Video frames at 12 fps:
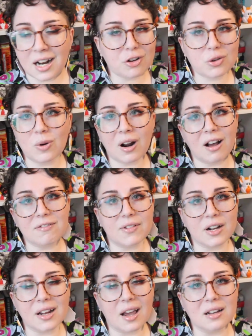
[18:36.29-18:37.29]
I just want to have
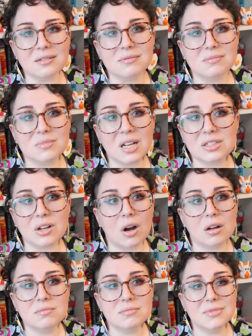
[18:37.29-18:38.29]
fun again. That's
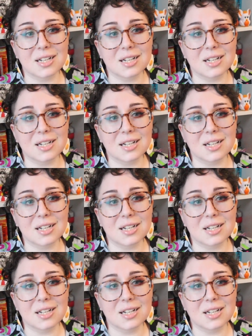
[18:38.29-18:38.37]
all.